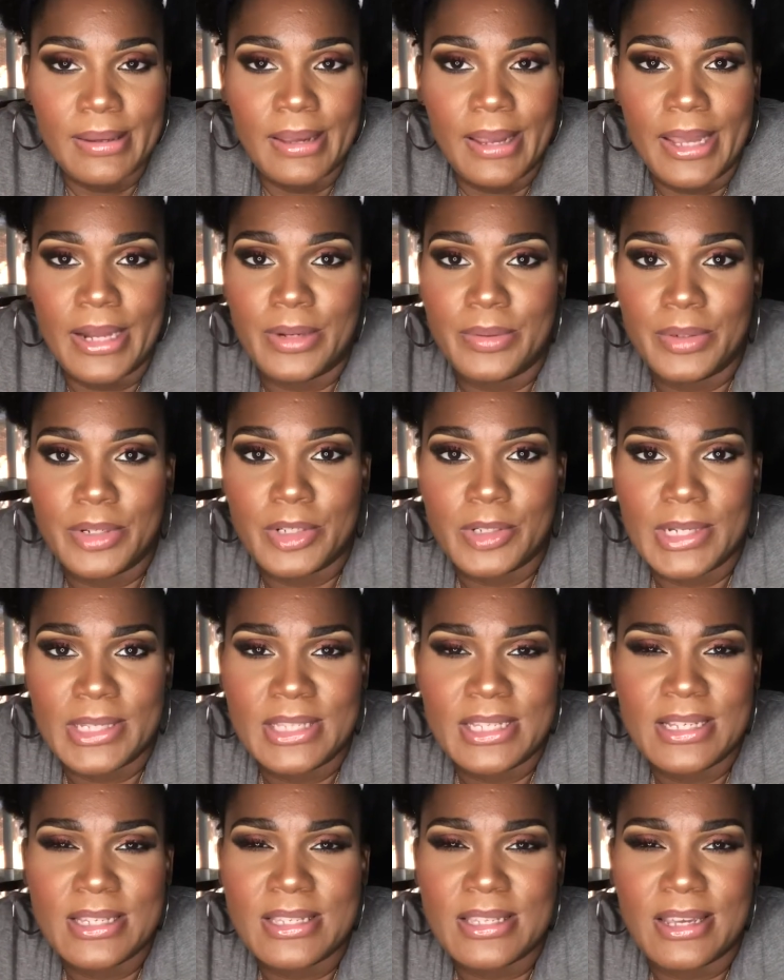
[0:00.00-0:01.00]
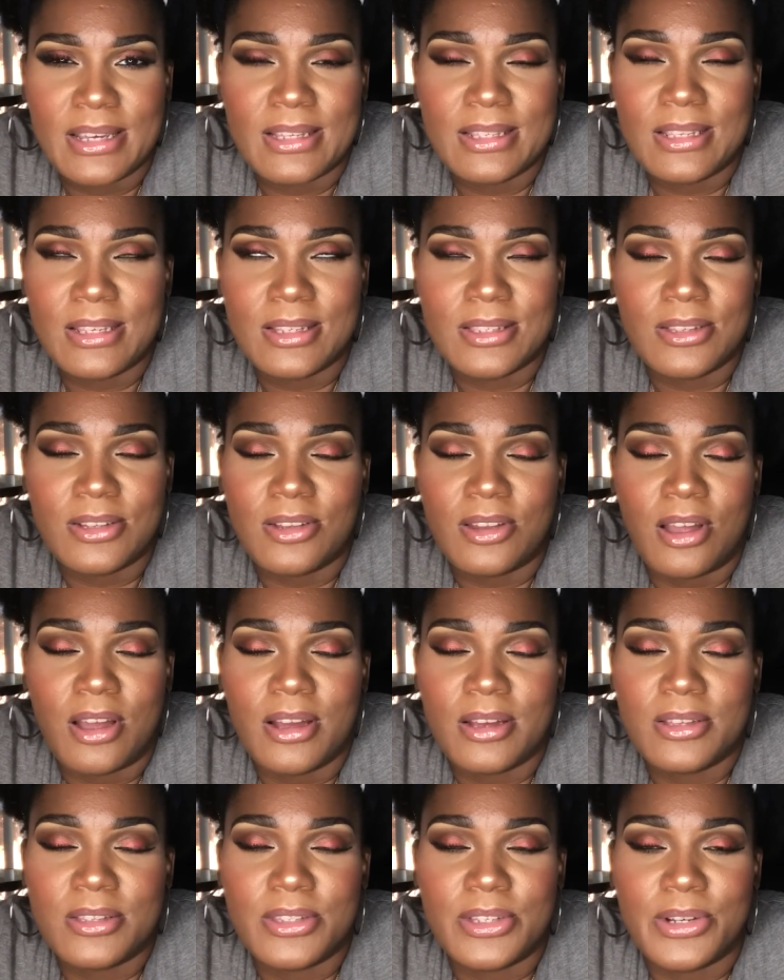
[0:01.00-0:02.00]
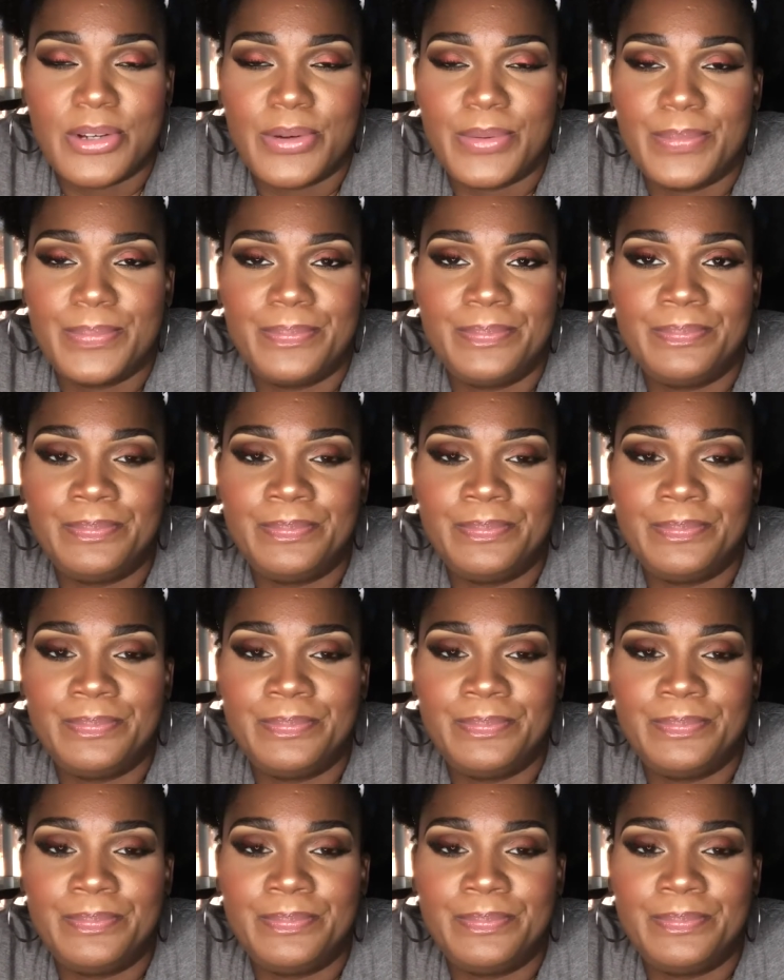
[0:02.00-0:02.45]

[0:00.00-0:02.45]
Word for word: I don't know. I think it's like 6 o'clock, so